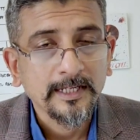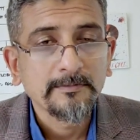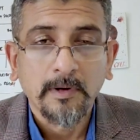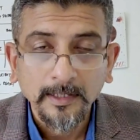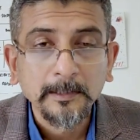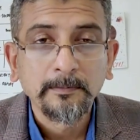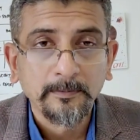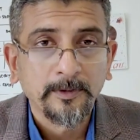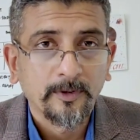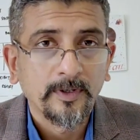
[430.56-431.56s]
has multiple
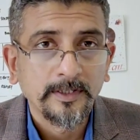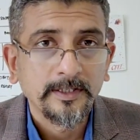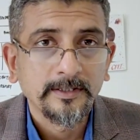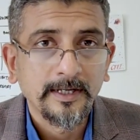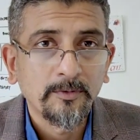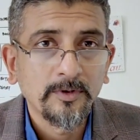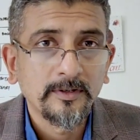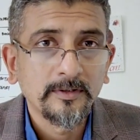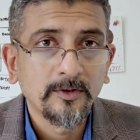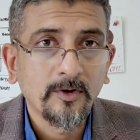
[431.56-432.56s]
priorities. I
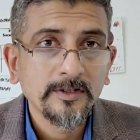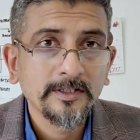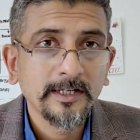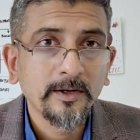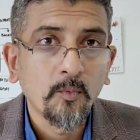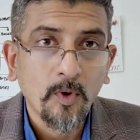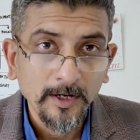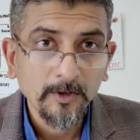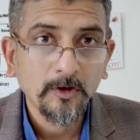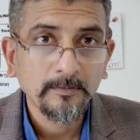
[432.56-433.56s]
would not say
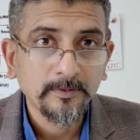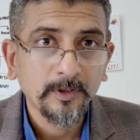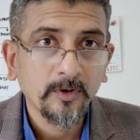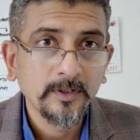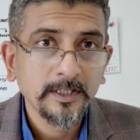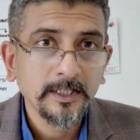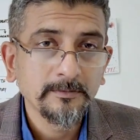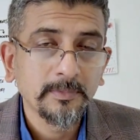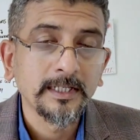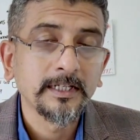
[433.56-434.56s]
one top priorities,
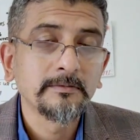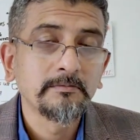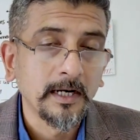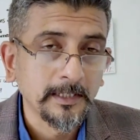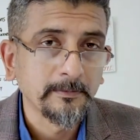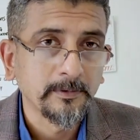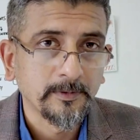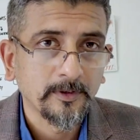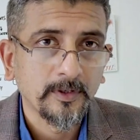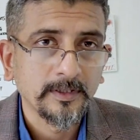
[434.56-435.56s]
but it is multiple
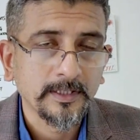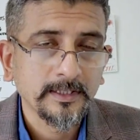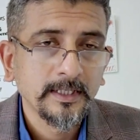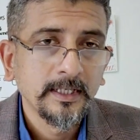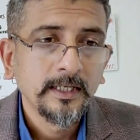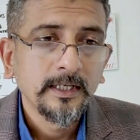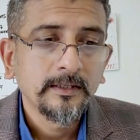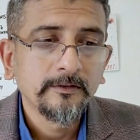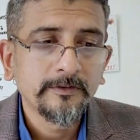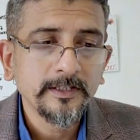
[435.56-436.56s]
priorities.
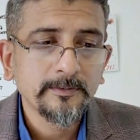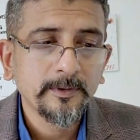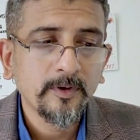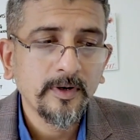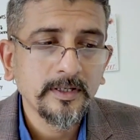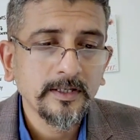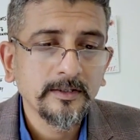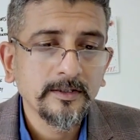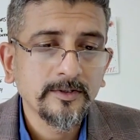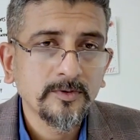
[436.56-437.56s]
The first priority
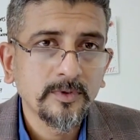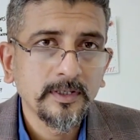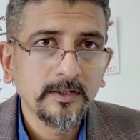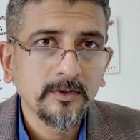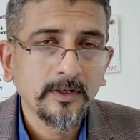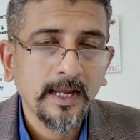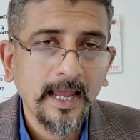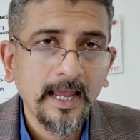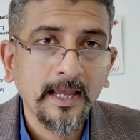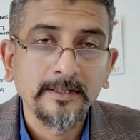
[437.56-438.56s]
that the student
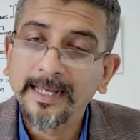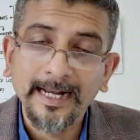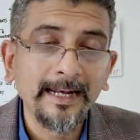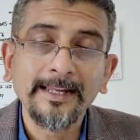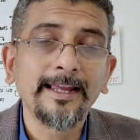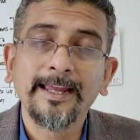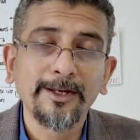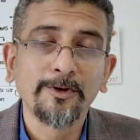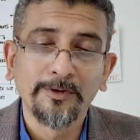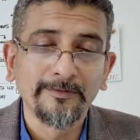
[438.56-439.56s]
has, and
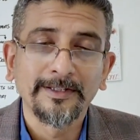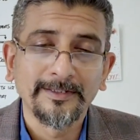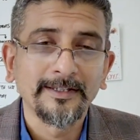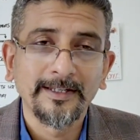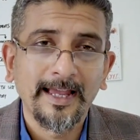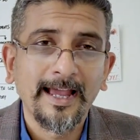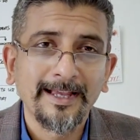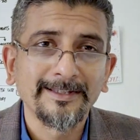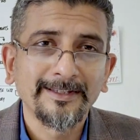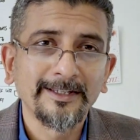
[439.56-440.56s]
any university
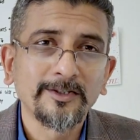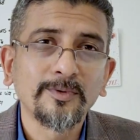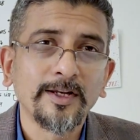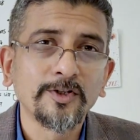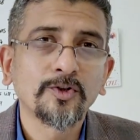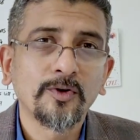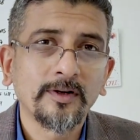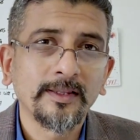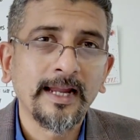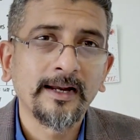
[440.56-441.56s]
has, is to
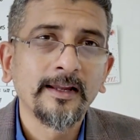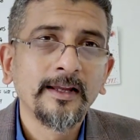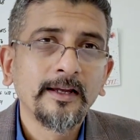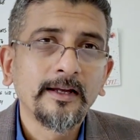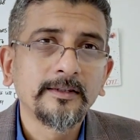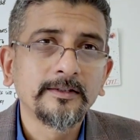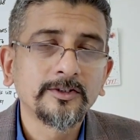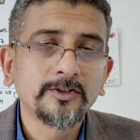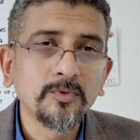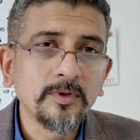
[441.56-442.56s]
ensure that the
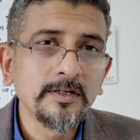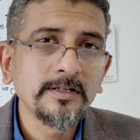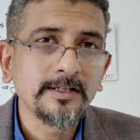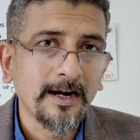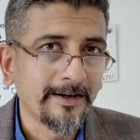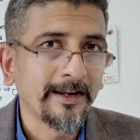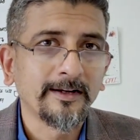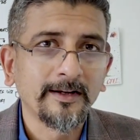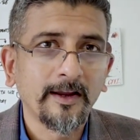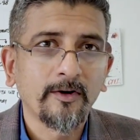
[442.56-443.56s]
students are
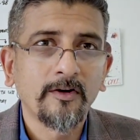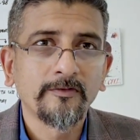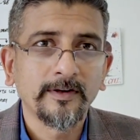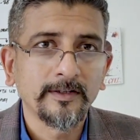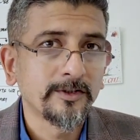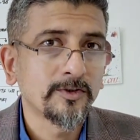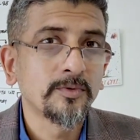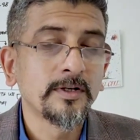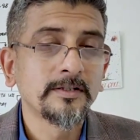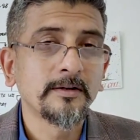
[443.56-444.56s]
taken care of and the
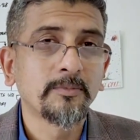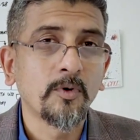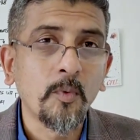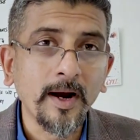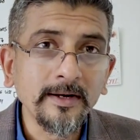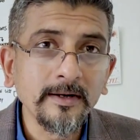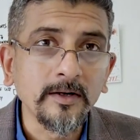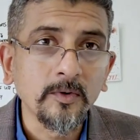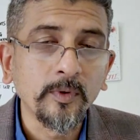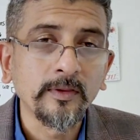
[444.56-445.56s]
students are
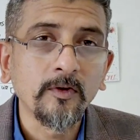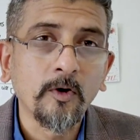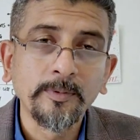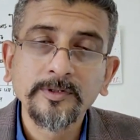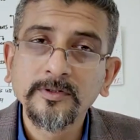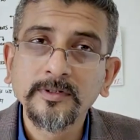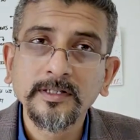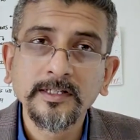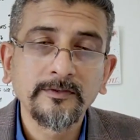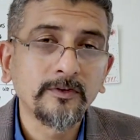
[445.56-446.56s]
provided with
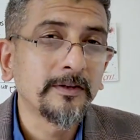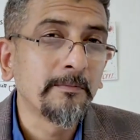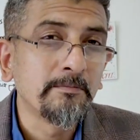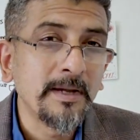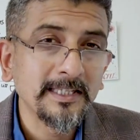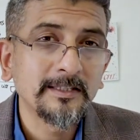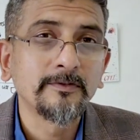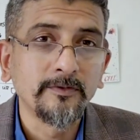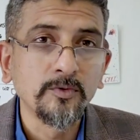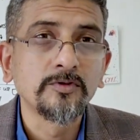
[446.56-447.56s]
opportunities for the best
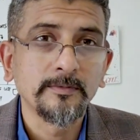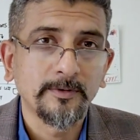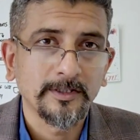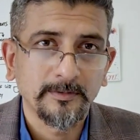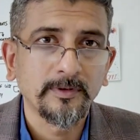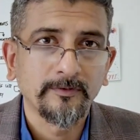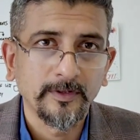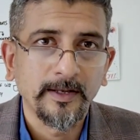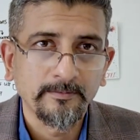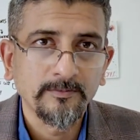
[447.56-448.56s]
future possible
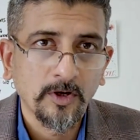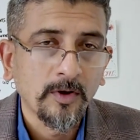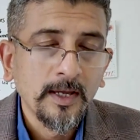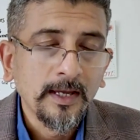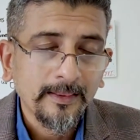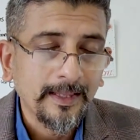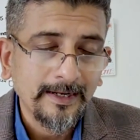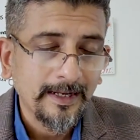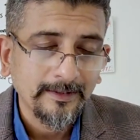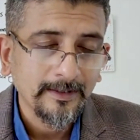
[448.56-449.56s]
for them. So
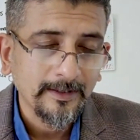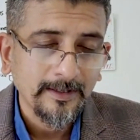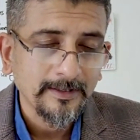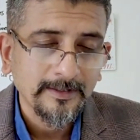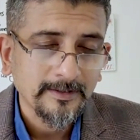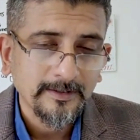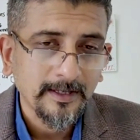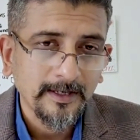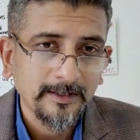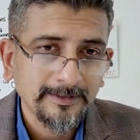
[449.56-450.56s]
that, I think,
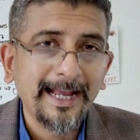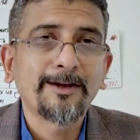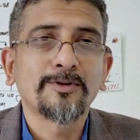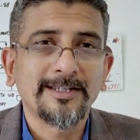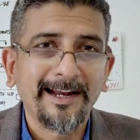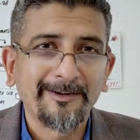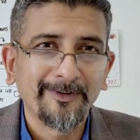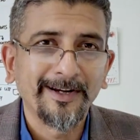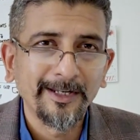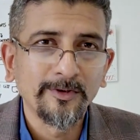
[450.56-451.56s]
is sacrosanct
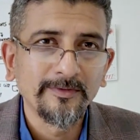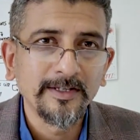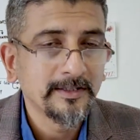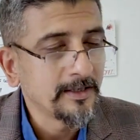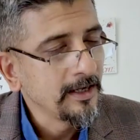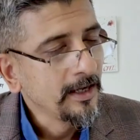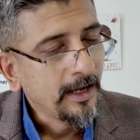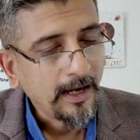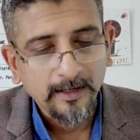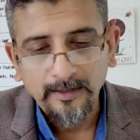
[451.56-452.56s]
for any university.
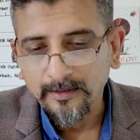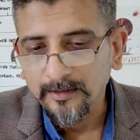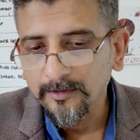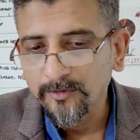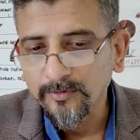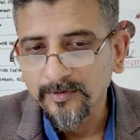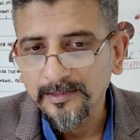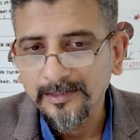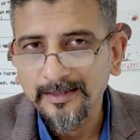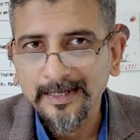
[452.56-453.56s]
And at Anant
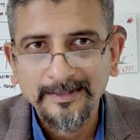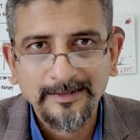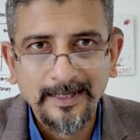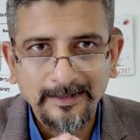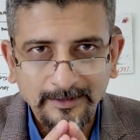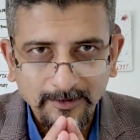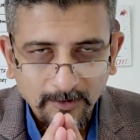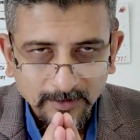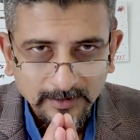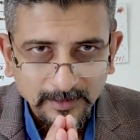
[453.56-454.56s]
University, that's
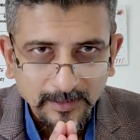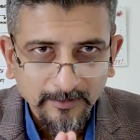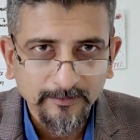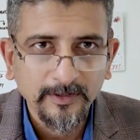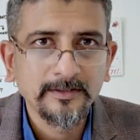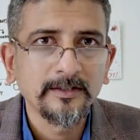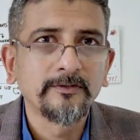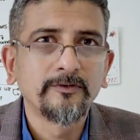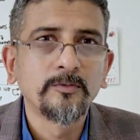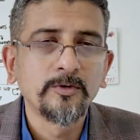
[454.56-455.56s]
honestly the first and the
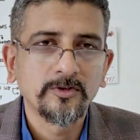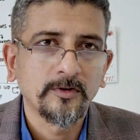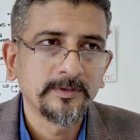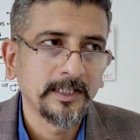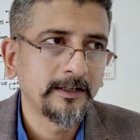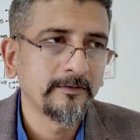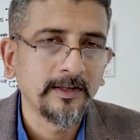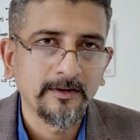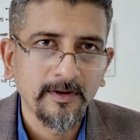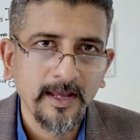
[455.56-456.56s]
foremost objective
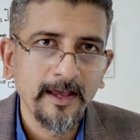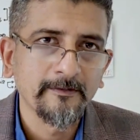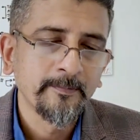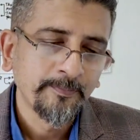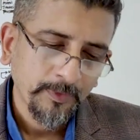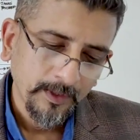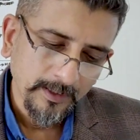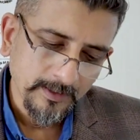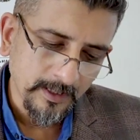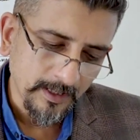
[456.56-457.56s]
that we have,
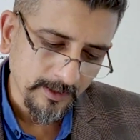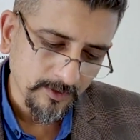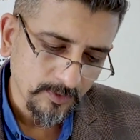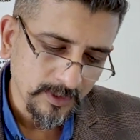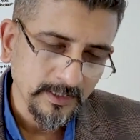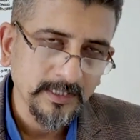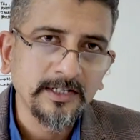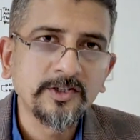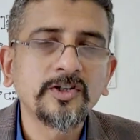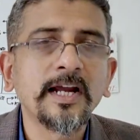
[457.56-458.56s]
is that our students
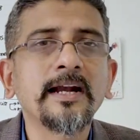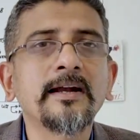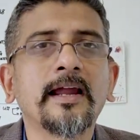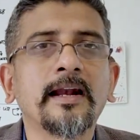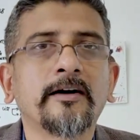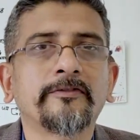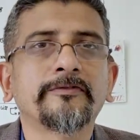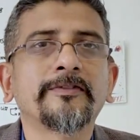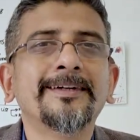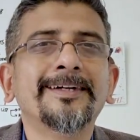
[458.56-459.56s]
are trained
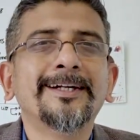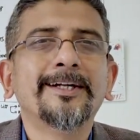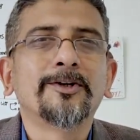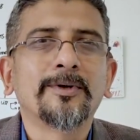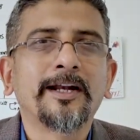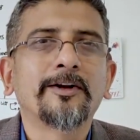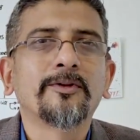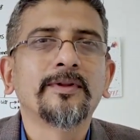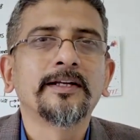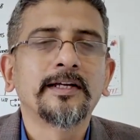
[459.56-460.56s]
enough to get
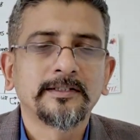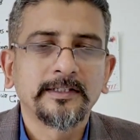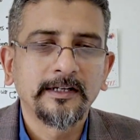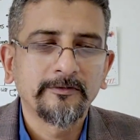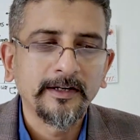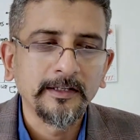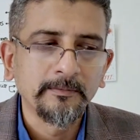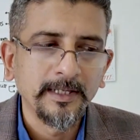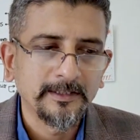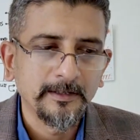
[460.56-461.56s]
into the industry and find the
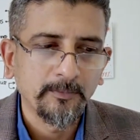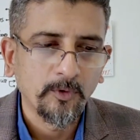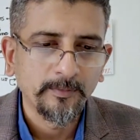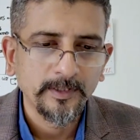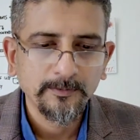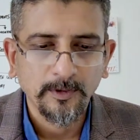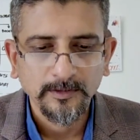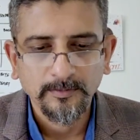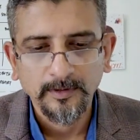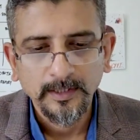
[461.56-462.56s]
best employment
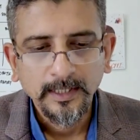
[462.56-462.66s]
possible.